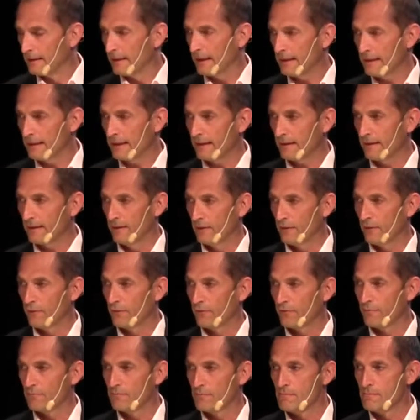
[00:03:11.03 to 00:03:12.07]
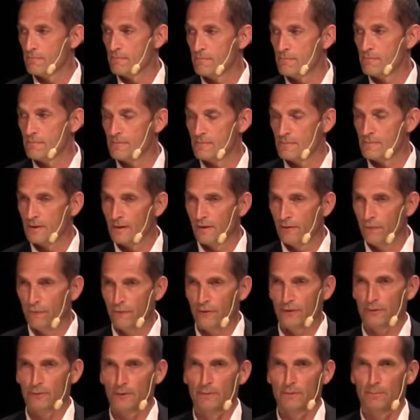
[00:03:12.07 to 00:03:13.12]
And that is a
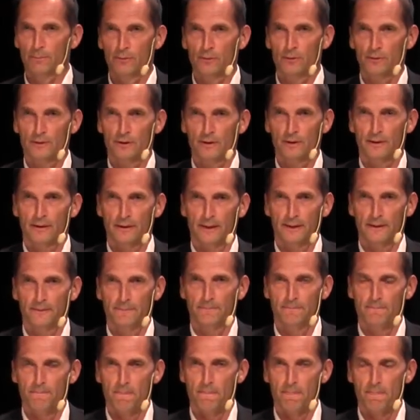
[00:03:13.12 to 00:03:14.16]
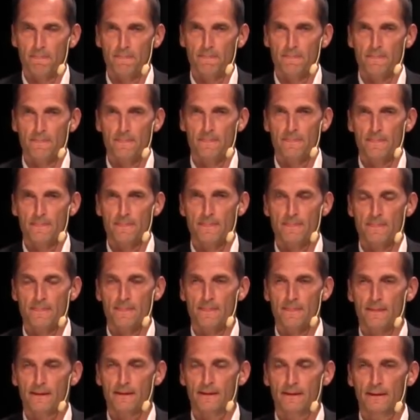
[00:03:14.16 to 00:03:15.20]
very important thing.
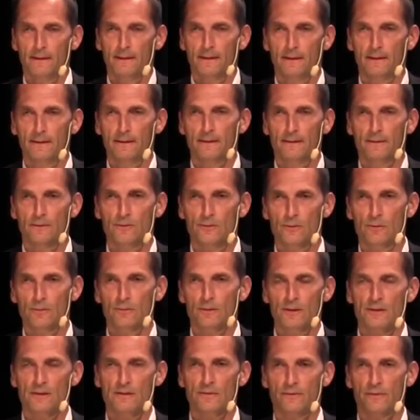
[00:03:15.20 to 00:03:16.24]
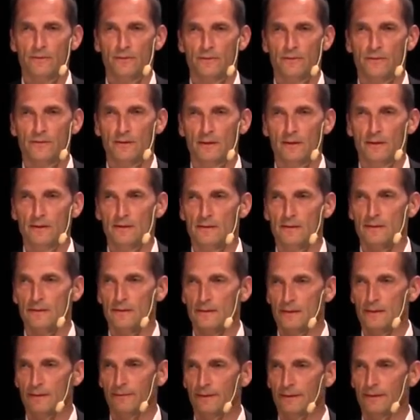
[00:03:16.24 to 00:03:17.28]
In 2015,
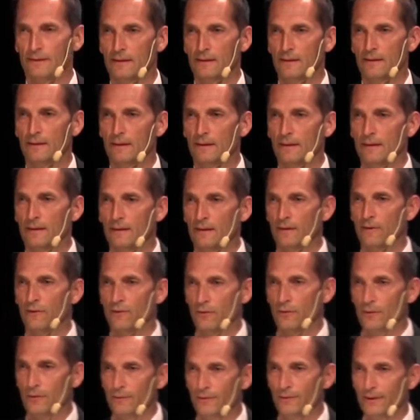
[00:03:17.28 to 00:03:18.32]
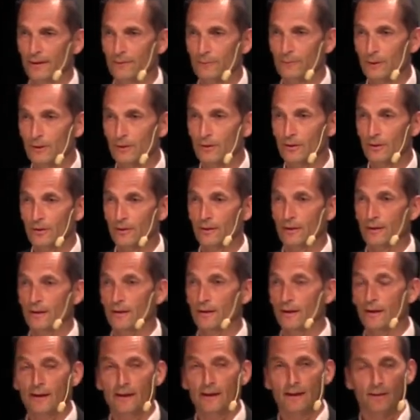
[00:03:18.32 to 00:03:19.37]
CWIT did a survey
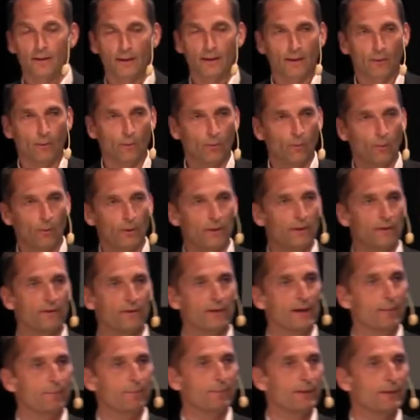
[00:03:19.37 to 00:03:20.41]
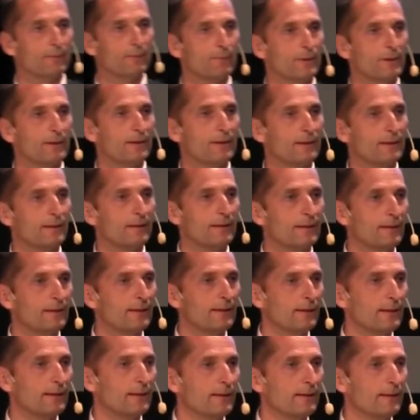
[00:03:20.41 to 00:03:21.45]
regarding what is happening with
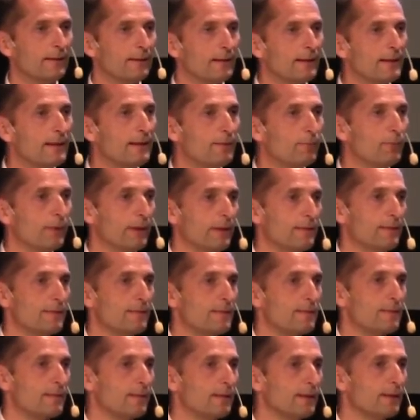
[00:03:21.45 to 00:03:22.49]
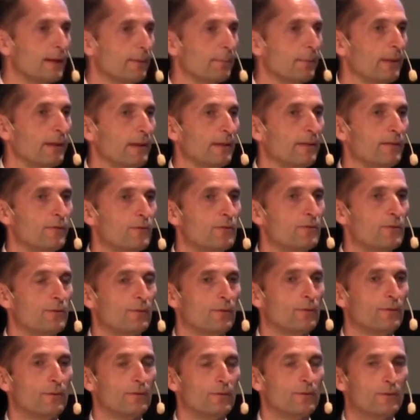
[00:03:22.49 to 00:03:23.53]
the e-waste coming
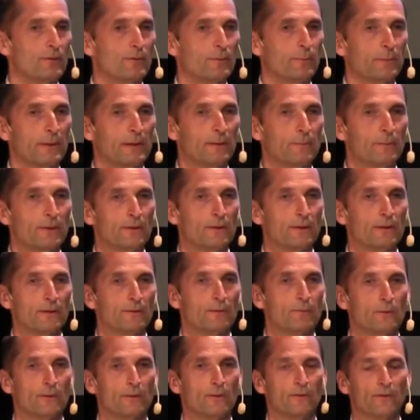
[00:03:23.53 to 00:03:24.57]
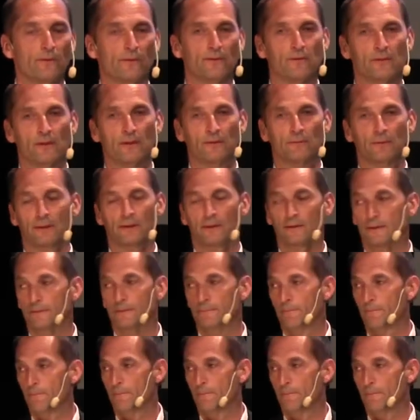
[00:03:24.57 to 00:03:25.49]
into the European market, what is generated.